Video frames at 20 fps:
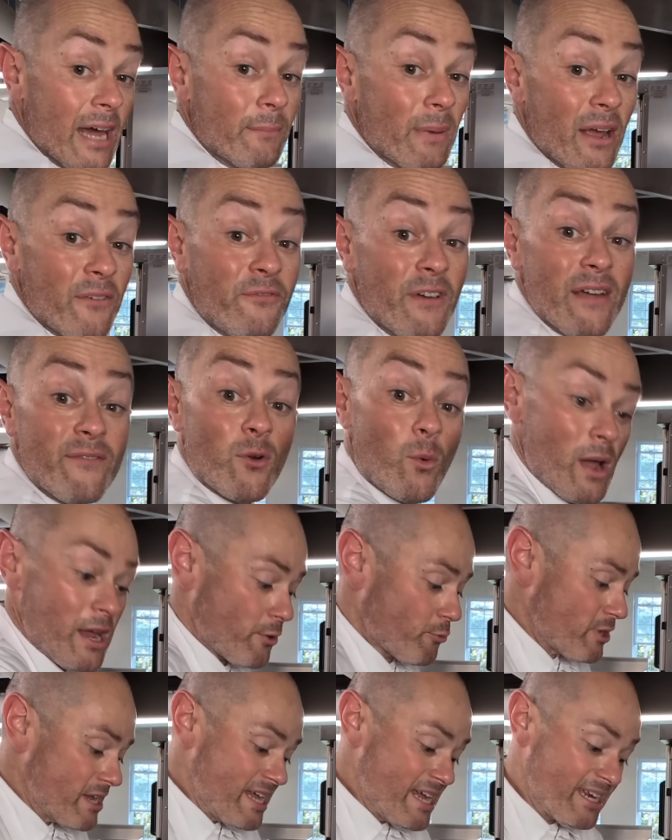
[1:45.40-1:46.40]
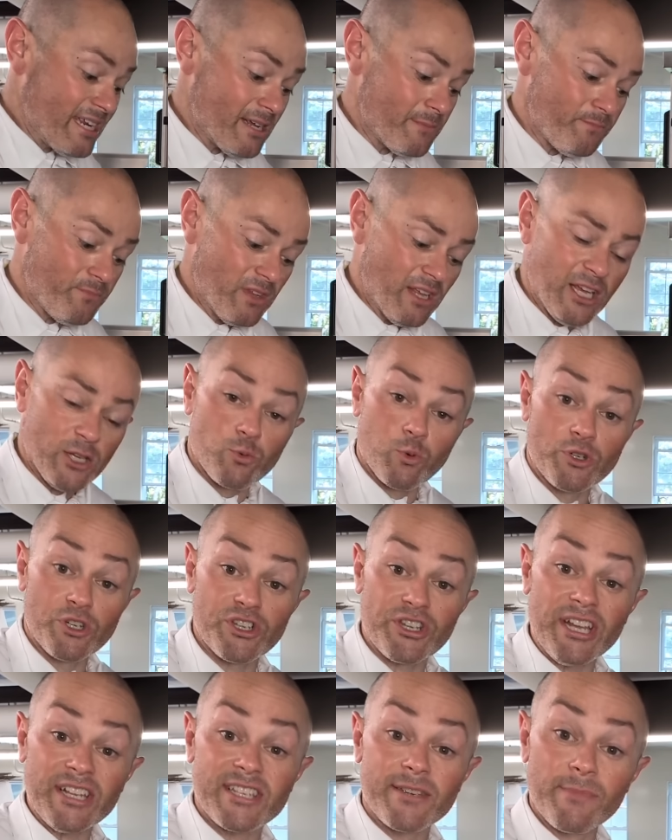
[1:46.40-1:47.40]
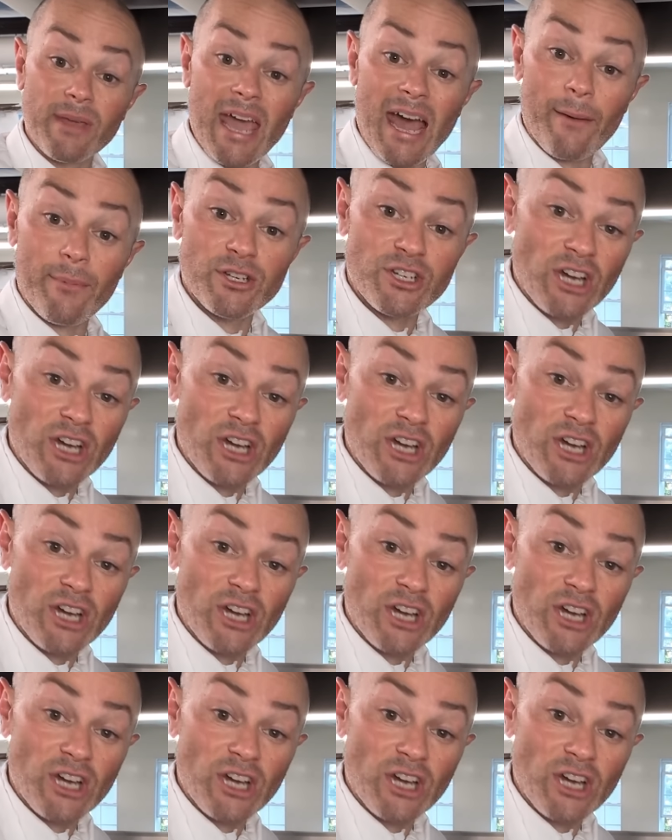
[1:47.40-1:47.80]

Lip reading: my favorite way to reheat it is we'll just get some cabbage